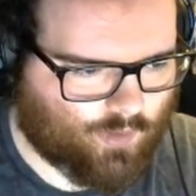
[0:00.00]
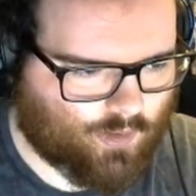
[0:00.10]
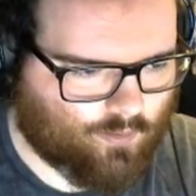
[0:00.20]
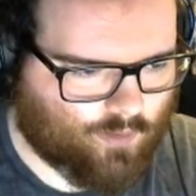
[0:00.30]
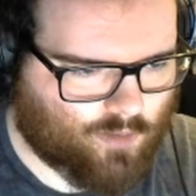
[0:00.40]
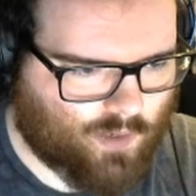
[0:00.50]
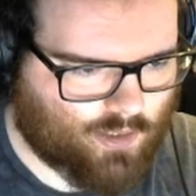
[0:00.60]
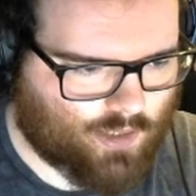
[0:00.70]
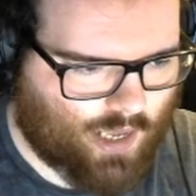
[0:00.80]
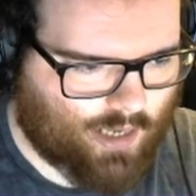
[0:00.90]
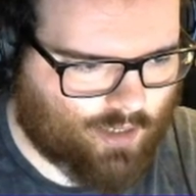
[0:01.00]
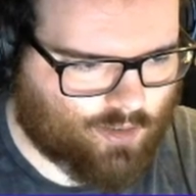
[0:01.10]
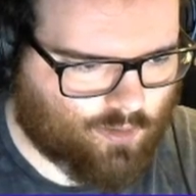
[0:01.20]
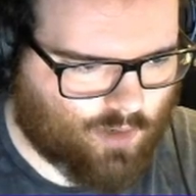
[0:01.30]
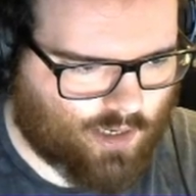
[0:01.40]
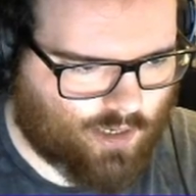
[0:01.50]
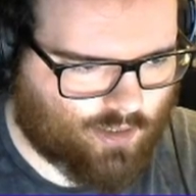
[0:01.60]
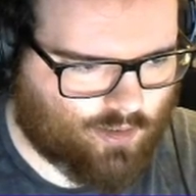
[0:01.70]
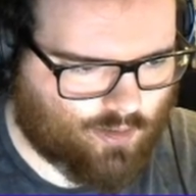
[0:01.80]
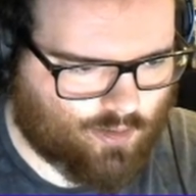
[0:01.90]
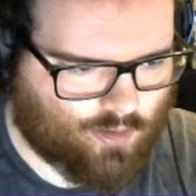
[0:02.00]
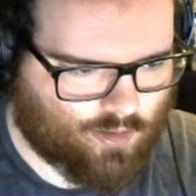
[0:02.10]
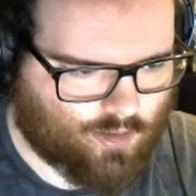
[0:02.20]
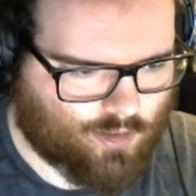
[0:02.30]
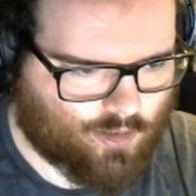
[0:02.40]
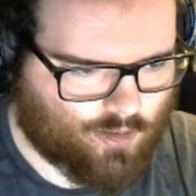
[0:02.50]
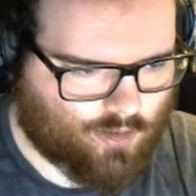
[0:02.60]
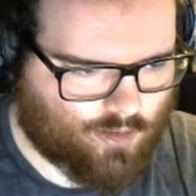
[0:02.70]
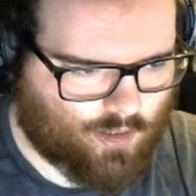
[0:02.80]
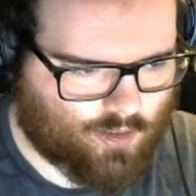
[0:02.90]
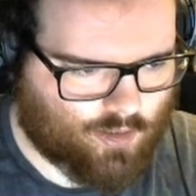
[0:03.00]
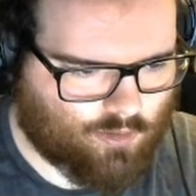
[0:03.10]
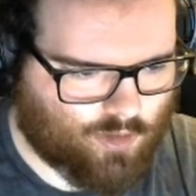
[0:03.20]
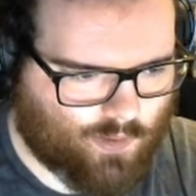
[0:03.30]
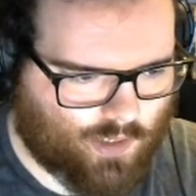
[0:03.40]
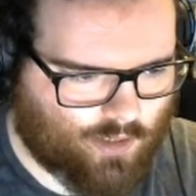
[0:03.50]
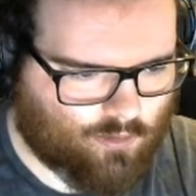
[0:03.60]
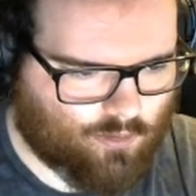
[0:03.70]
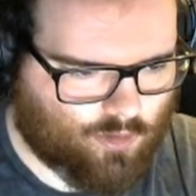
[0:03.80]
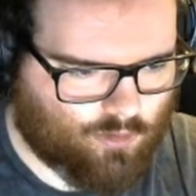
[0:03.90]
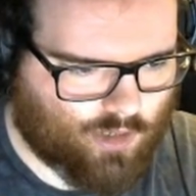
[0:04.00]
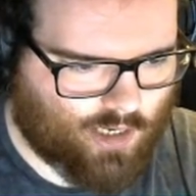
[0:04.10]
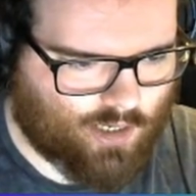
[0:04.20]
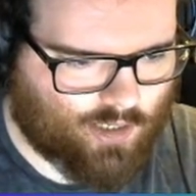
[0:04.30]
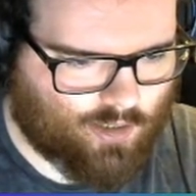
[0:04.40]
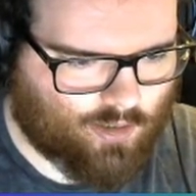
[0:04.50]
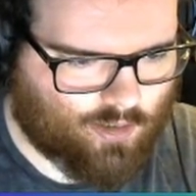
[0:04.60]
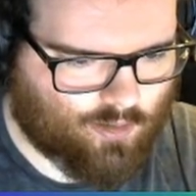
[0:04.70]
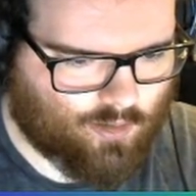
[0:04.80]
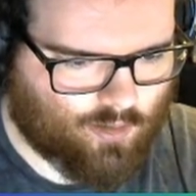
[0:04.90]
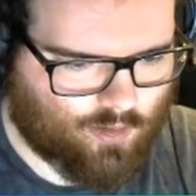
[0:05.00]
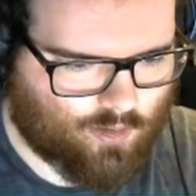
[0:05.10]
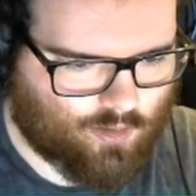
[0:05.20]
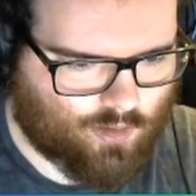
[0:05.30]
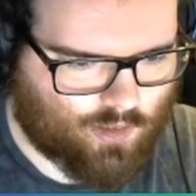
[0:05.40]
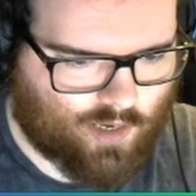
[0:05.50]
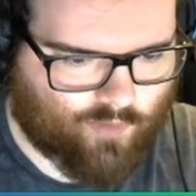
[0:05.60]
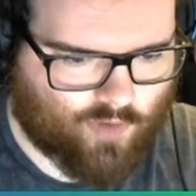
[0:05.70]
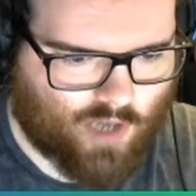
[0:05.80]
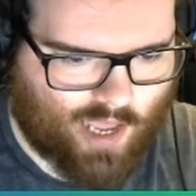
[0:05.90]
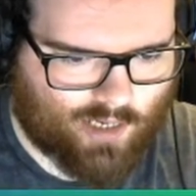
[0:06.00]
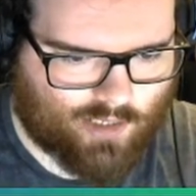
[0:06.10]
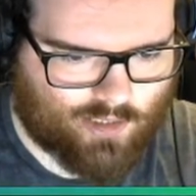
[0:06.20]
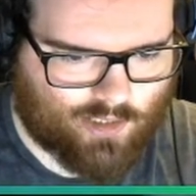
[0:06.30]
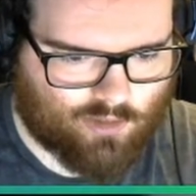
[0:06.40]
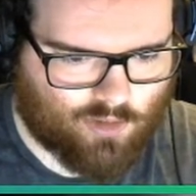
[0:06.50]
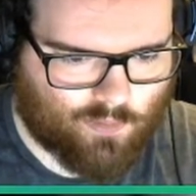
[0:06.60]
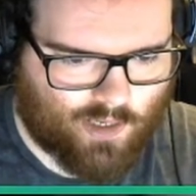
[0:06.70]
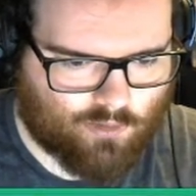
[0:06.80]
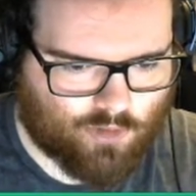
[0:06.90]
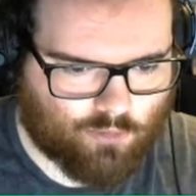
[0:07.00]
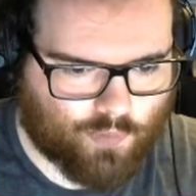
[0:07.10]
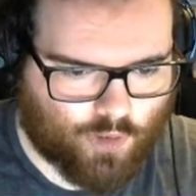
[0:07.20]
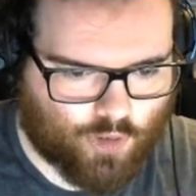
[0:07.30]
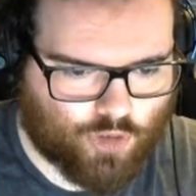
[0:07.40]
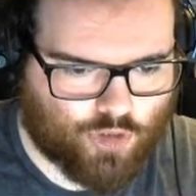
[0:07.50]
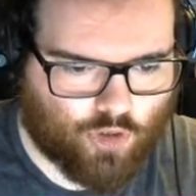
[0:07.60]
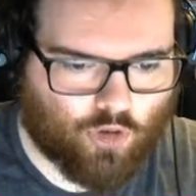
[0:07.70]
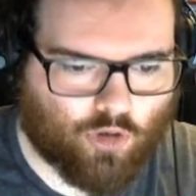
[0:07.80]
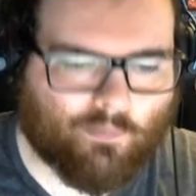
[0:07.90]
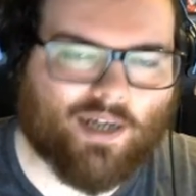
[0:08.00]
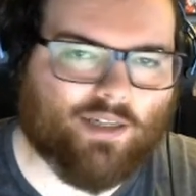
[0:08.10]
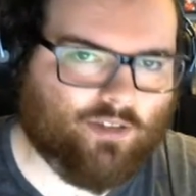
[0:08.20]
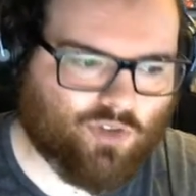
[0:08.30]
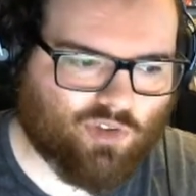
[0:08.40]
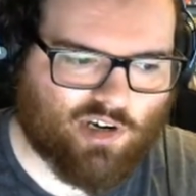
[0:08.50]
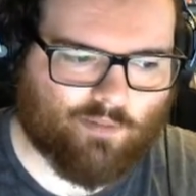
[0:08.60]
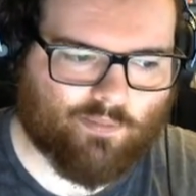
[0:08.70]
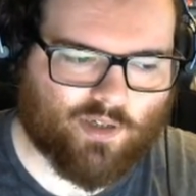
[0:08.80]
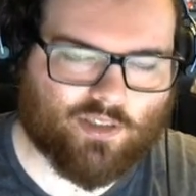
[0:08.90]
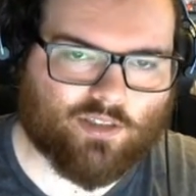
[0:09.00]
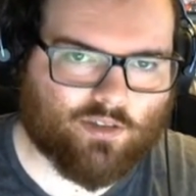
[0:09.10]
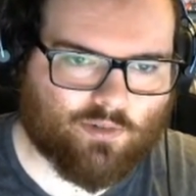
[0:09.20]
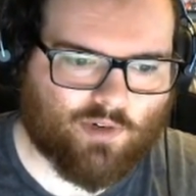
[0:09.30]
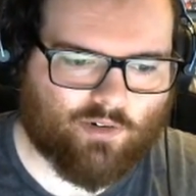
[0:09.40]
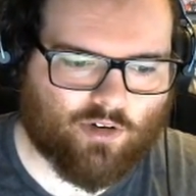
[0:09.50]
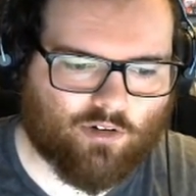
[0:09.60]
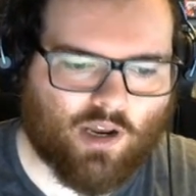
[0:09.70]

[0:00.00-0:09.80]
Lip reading: which means that x squared is going to be equal to 9. Therefore, x is going to be equal to plus or minus 3 because it's a square root.